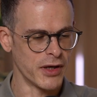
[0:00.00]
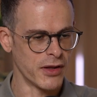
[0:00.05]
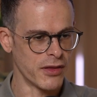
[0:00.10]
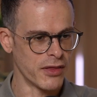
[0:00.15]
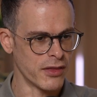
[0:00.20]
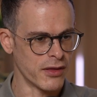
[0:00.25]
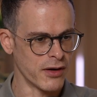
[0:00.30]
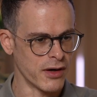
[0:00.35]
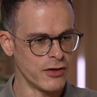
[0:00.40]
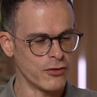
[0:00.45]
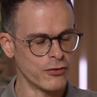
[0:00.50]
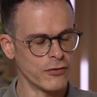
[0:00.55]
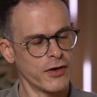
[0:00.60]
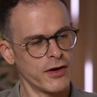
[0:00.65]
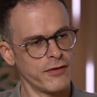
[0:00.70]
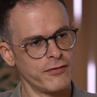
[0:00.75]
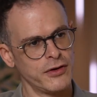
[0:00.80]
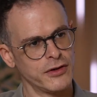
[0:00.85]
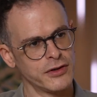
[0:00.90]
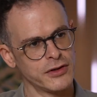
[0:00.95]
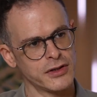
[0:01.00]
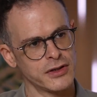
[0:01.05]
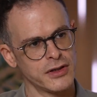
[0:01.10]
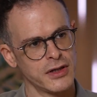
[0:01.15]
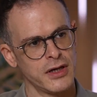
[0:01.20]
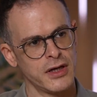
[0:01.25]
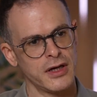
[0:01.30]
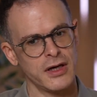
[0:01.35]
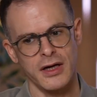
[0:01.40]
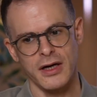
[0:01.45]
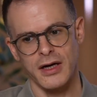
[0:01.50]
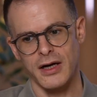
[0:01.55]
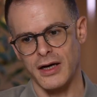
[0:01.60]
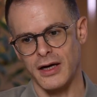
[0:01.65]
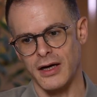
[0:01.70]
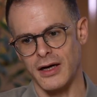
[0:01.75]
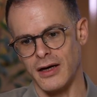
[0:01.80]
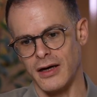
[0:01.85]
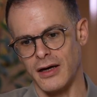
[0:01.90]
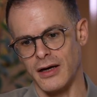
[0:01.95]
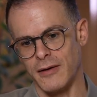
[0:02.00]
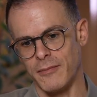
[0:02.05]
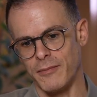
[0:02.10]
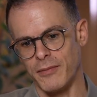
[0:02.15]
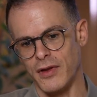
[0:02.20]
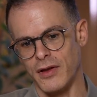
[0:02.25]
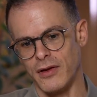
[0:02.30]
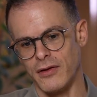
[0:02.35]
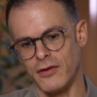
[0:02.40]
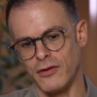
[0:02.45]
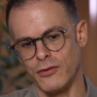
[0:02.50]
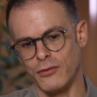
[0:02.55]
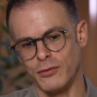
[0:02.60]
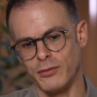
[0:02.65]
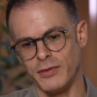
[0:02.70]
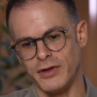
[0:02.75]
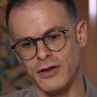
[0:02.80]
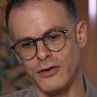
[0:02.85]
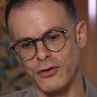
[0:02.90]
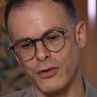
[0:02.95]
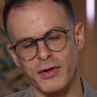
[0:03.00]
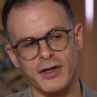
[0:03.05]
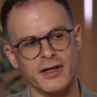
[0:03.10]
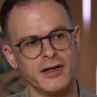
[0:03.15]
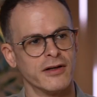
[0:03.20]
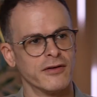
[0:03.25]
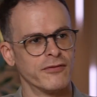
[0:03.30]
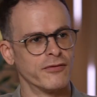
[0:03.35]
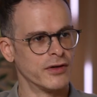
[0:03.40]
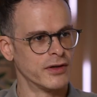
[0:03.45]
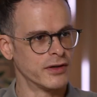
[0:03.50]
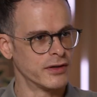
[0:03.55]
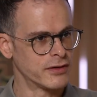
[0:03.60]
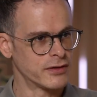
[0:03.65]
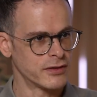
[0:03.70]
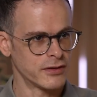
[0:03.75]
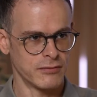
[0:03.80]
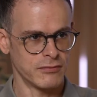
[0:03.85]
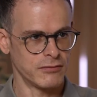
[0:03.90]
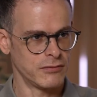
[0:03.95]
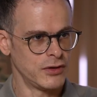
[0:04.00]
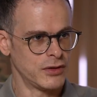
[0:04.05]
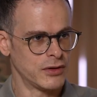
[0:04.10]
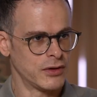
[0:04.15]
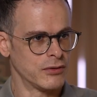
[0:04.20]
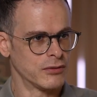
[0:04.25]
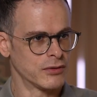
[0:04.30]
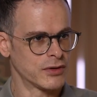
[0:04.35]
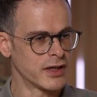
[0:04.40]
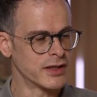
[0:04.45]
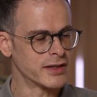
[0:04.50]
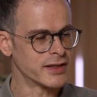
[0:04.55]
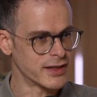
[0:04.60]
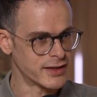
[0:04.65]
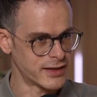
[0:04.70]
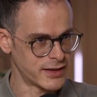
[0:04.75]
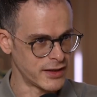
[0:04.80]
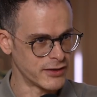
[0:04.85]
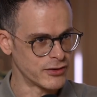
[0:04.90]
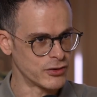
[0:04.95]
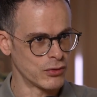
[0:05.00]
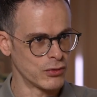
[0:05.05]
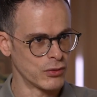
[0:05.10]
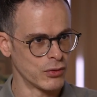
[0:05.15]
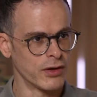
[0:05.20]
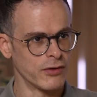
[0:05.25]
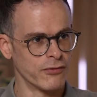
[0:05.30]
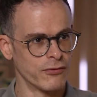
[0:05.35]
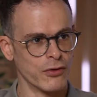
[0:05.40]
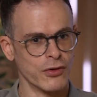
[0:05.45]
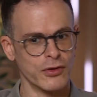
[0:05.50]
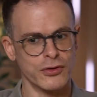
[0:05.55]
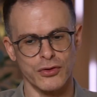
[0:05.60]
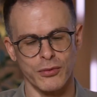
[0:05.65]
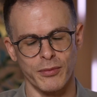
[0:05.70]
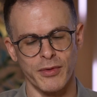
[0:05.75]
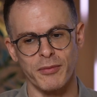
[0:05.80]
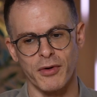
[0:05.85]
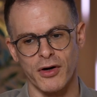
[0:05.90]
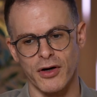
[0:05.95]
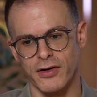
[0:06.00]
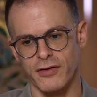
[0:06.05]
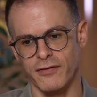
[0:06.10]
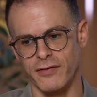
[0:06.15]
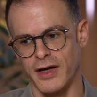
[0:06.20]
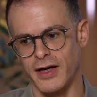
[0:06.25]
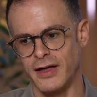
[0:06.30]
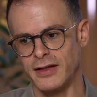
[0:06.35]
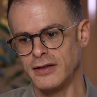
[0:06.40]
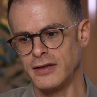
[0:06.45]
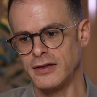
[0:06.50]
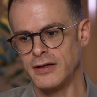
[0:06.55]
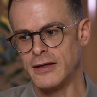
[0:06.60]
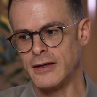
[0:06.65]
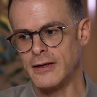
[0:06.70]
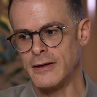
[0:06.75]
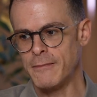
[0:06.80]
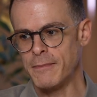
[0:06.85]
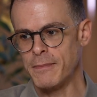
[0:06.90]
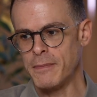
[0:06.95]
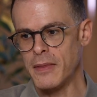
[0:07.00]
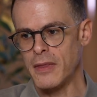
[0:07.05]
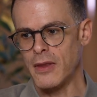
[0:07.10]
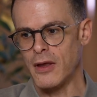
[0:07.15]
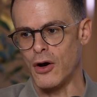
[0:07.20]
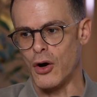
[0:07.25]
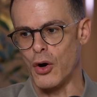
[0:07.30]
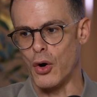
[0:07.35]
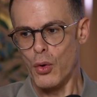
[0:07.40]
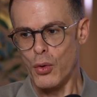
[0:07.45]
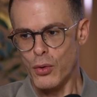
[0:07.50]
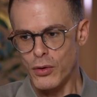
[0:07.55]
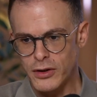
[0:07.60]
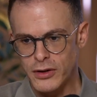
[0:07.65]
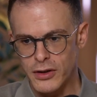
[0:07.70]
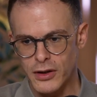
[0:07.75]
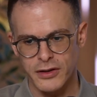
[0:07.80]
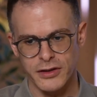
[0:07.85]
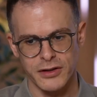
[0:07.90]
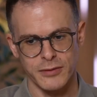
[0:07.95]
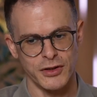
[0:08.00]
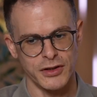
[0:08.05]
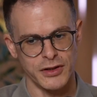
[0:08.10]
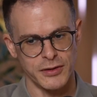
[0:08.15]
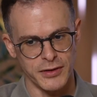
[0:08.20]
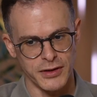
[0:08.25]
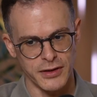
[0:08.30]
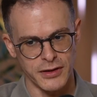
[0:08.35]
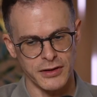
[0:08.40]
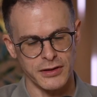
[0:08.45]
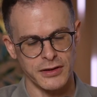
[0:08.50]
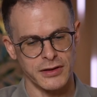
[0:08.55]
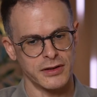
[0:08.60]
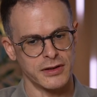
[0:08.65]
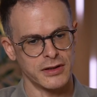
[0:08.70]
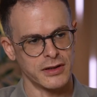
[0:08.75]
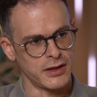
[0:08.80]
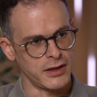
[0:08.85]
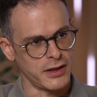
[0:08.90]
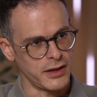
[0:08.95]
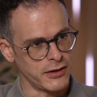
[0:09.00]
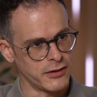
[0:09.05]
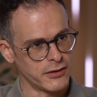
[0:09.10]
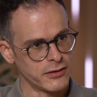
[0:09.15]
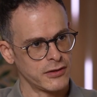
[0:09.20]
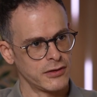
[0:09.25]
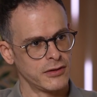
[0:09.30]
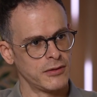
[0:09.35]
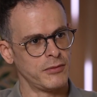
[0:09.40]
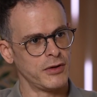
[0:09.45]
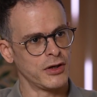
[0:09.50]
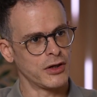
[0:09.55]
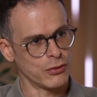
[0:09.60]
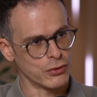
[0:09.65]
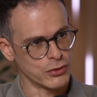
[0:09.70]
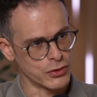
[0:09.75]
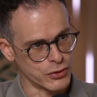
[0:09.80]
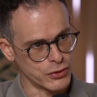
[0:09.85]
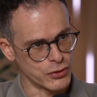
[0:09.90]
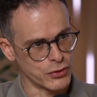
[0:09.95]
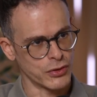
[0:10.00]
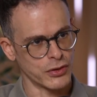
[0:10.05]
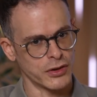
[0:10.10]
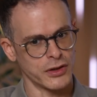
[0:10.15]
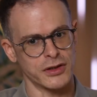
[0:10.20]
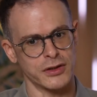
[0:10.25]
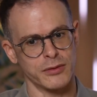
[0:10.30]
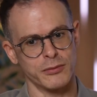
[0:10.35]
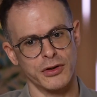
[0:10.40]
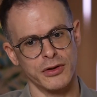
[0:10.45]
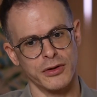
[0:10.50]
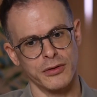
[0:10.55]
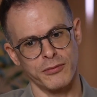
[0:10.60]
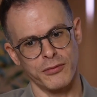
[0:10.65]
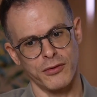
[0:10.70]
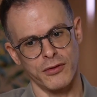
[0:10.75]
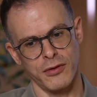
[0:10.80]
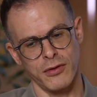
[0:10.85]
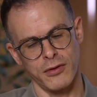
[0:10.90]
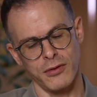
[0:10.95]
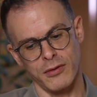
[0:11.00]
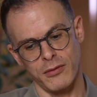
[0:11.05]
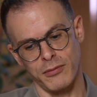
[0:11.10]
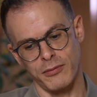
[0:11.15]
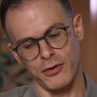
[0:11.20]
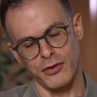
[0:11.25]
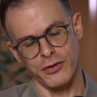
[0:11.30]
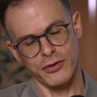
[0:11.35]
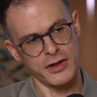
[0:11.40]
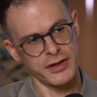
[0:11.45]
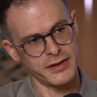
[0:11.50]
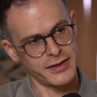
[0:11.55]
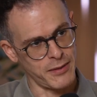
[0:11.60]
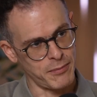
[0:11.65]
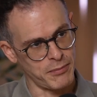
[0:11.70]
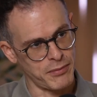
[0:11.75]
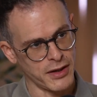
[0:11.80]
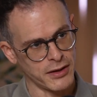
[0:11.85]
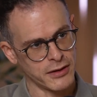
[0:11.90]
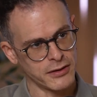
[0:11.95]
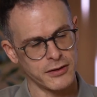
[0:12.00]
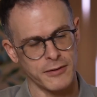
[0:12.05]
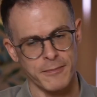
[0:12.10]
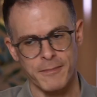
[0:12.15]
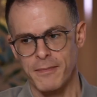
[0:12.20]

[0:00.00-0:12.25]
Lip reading: 3 to 5 years, there would be completely different, skill sets that you're looking for. So be part of that. Own the customer experience layer. Be closer to your customer. Prioritize impact.